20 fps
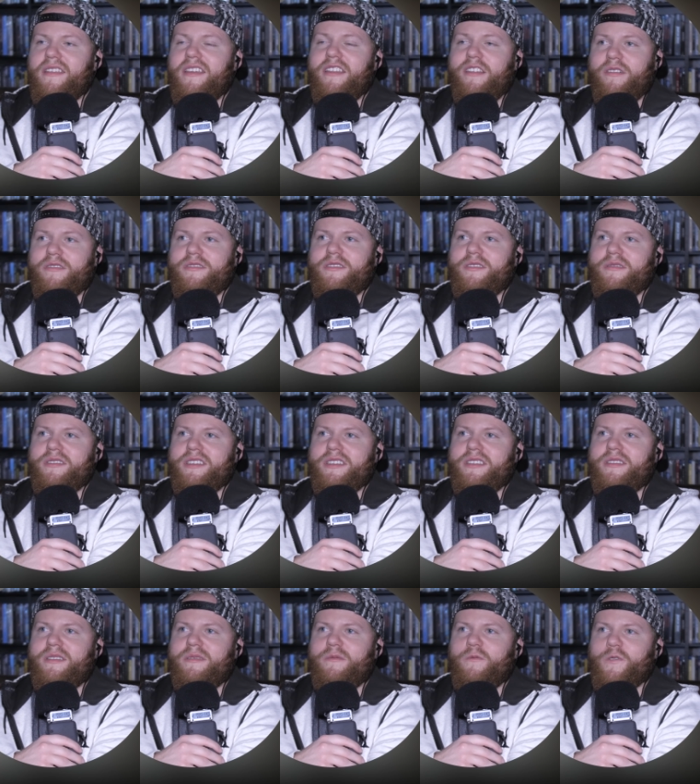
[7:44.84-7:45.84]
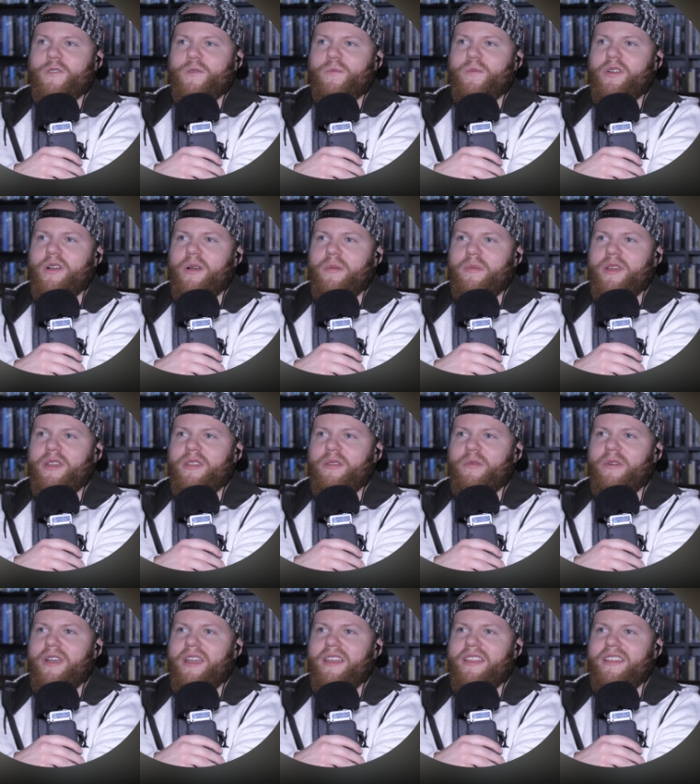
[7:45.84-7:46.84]
It also just was probably the
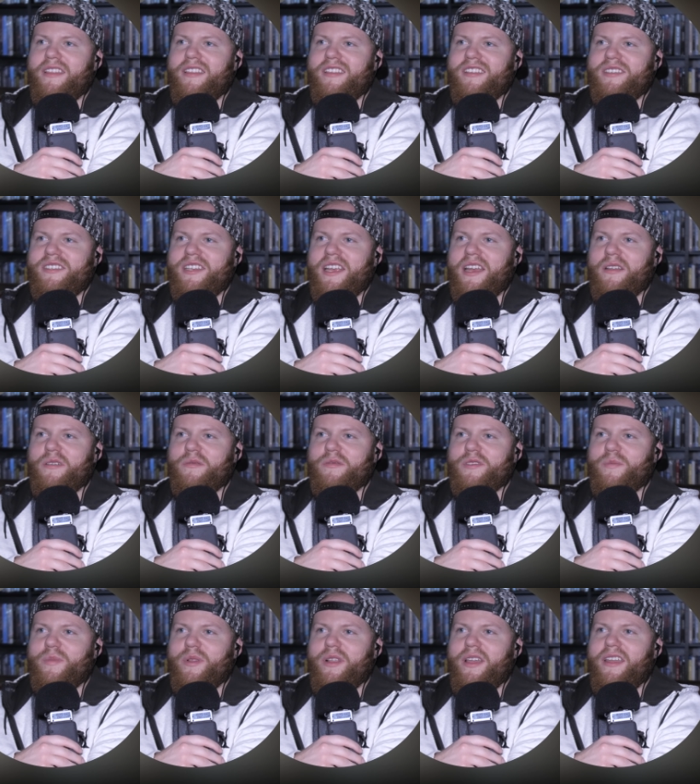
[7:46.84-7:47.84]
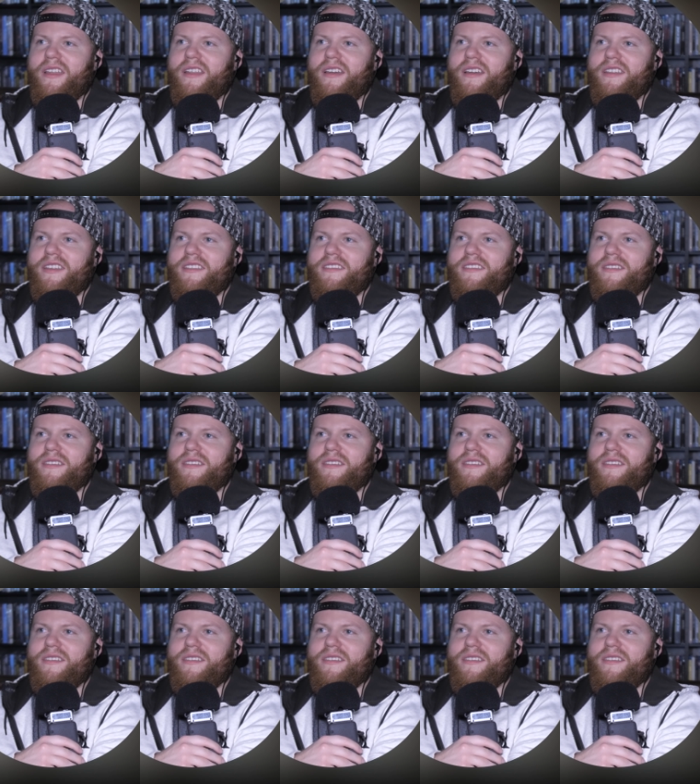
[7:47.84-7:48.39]
way that the shadow was playing on it